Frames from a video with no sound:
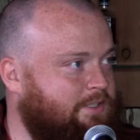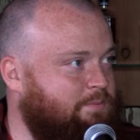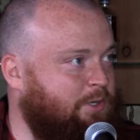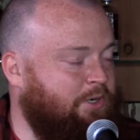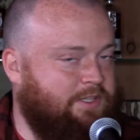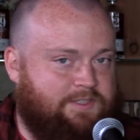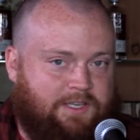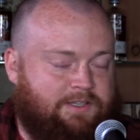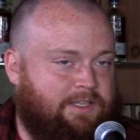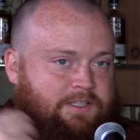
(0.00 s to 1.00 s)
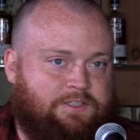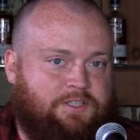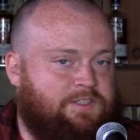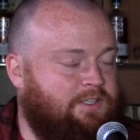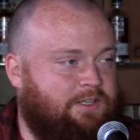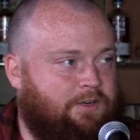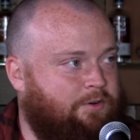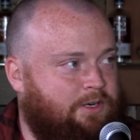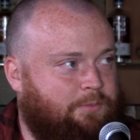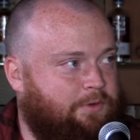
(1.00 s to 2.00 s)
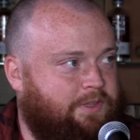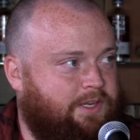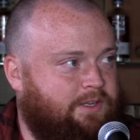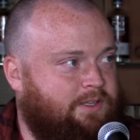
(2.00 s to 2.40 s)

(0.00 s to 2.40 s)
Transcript: spirits like that. It's just an incredible thing.